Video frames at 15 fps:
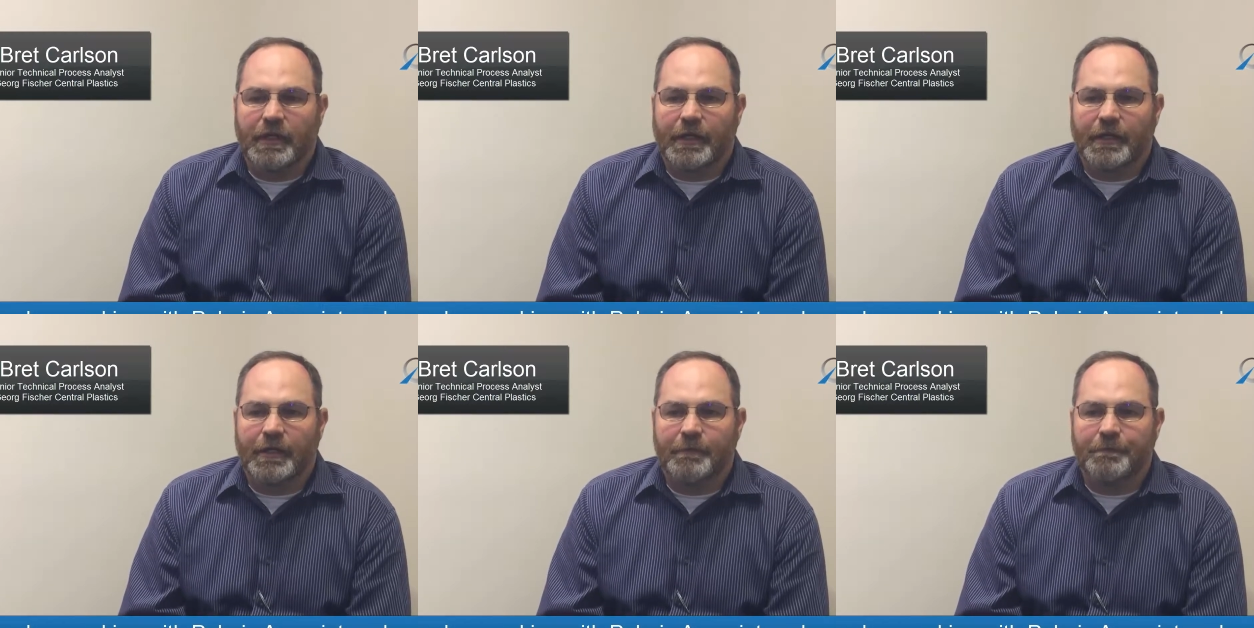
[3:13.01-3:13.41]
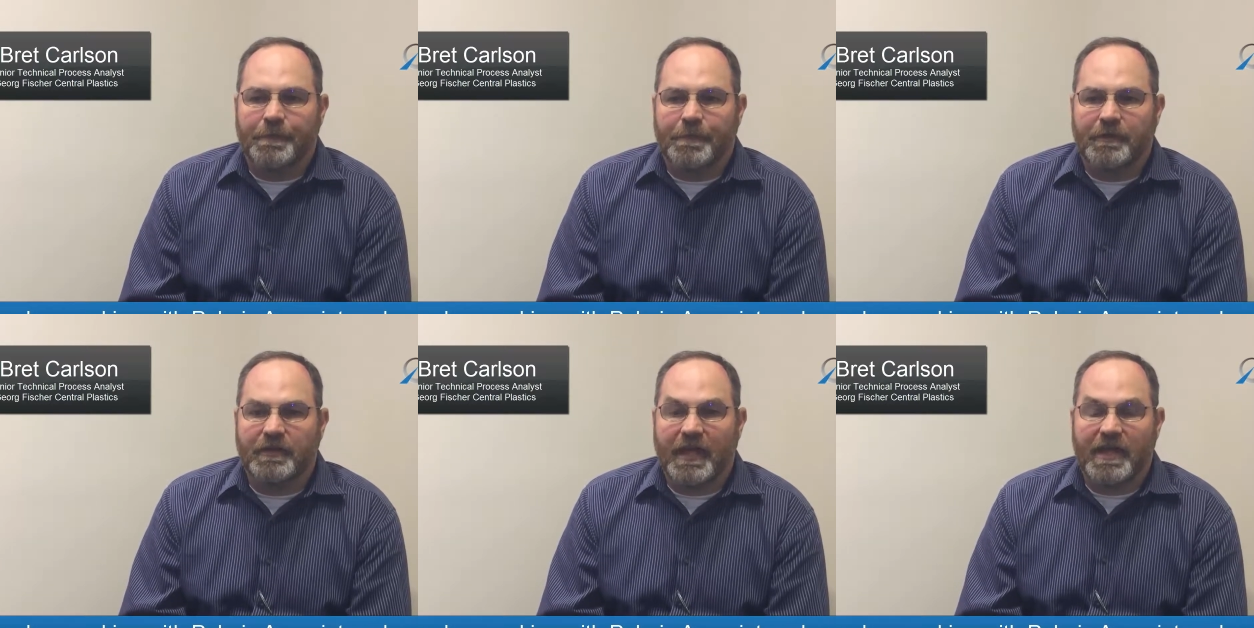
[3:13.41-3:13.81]

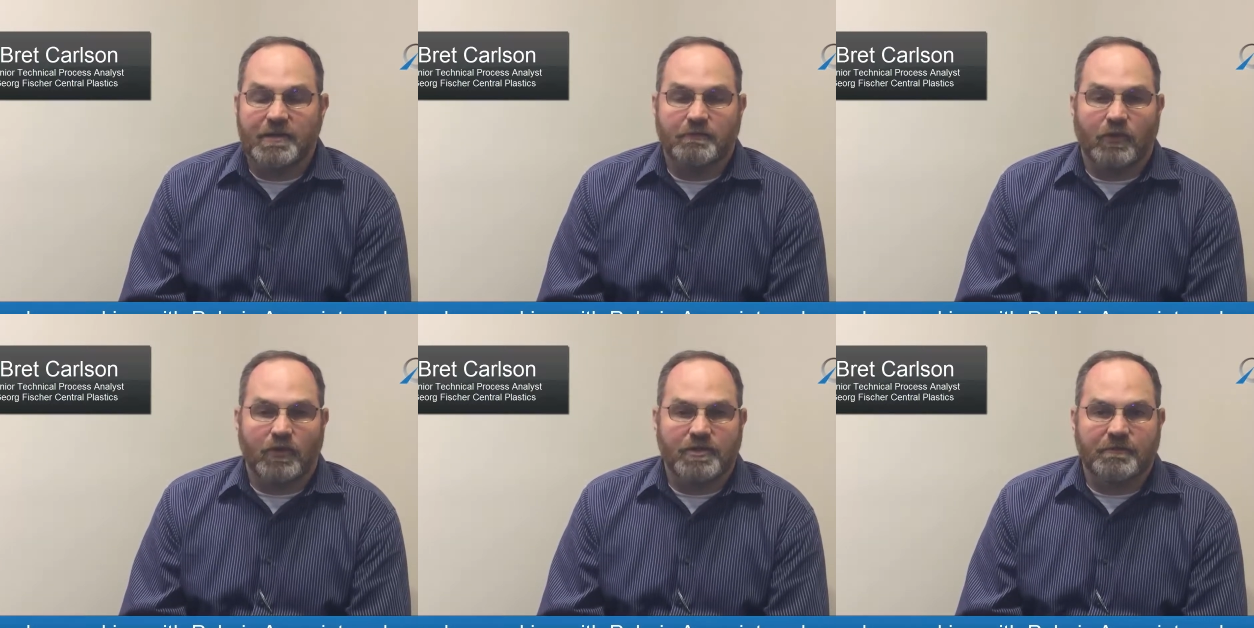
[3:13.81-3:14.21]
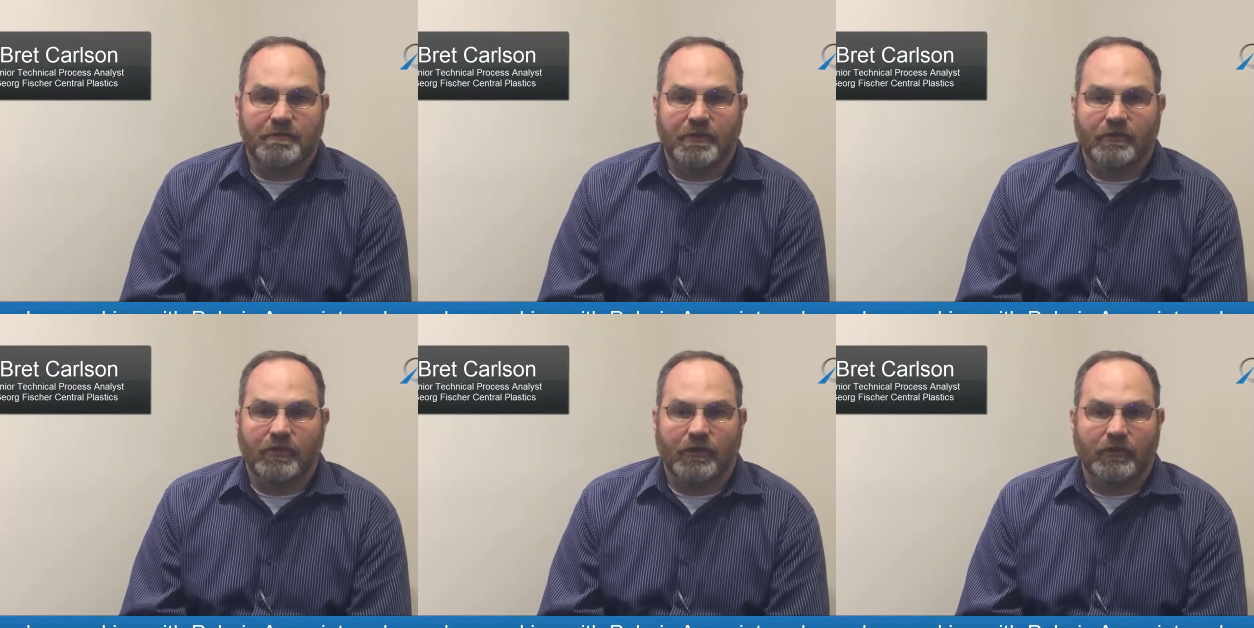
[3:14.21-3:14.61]
The dashboards have
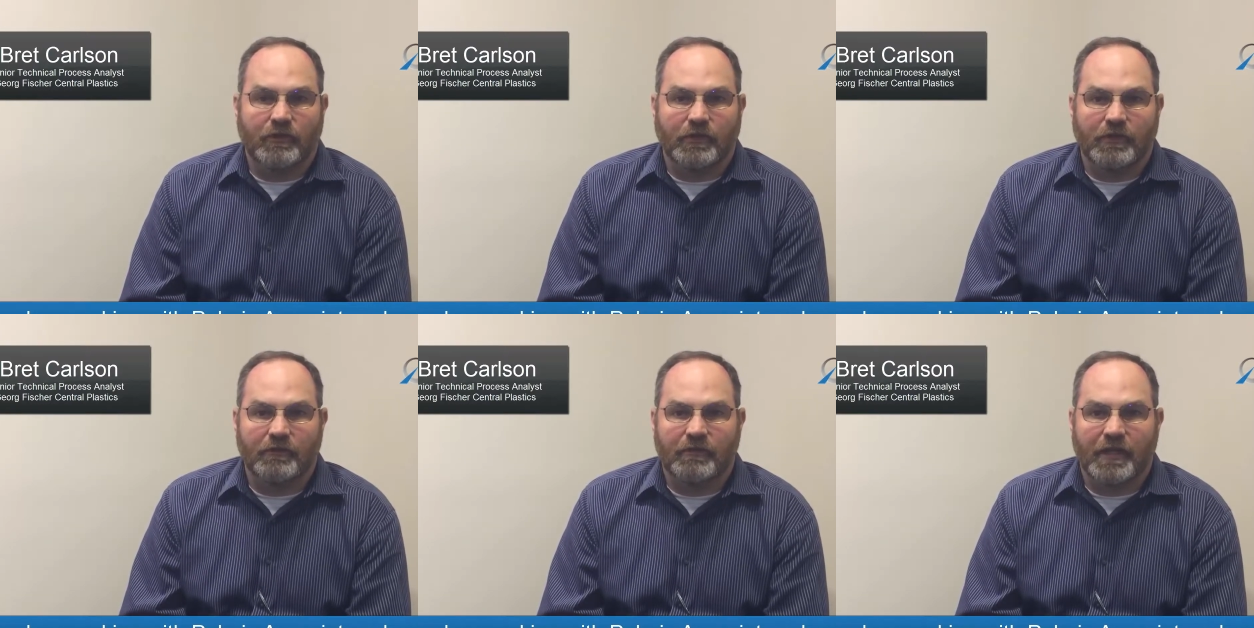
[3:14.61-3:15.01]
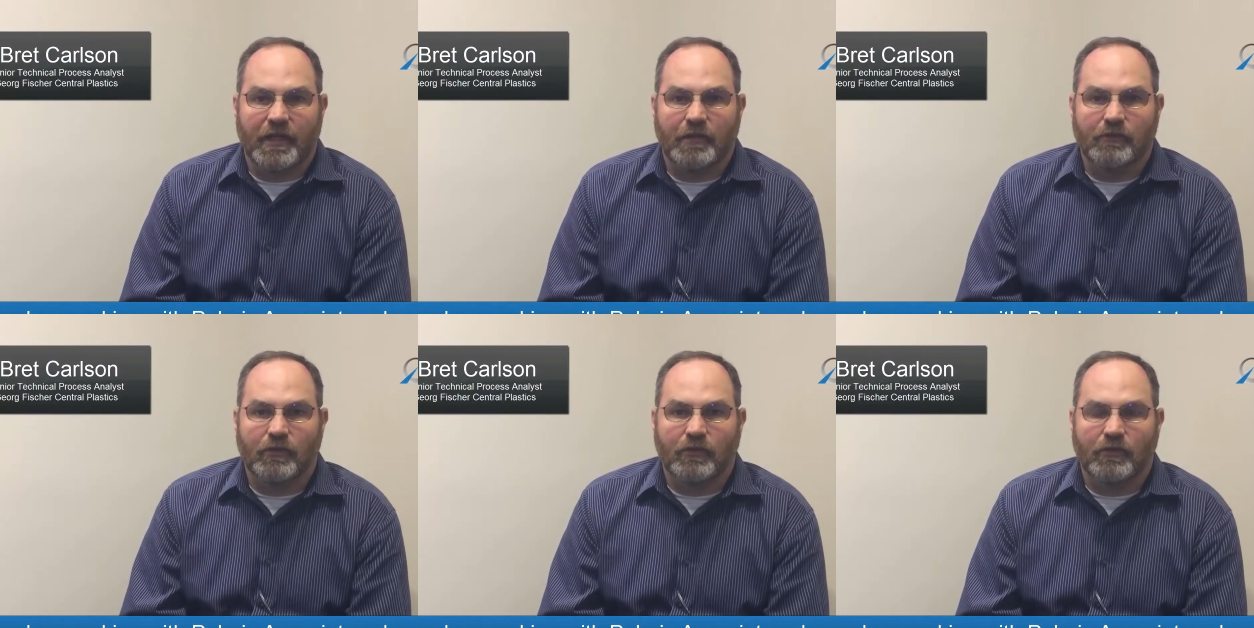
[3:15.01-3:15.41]
been really, really
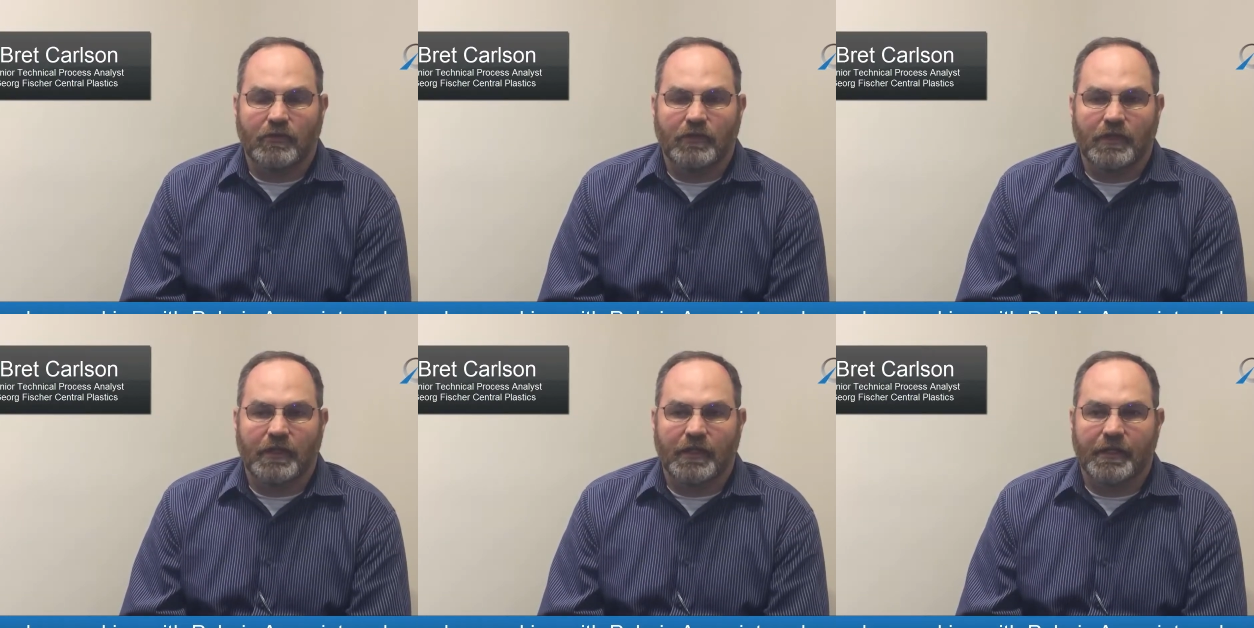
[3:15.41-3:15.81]
invaluable.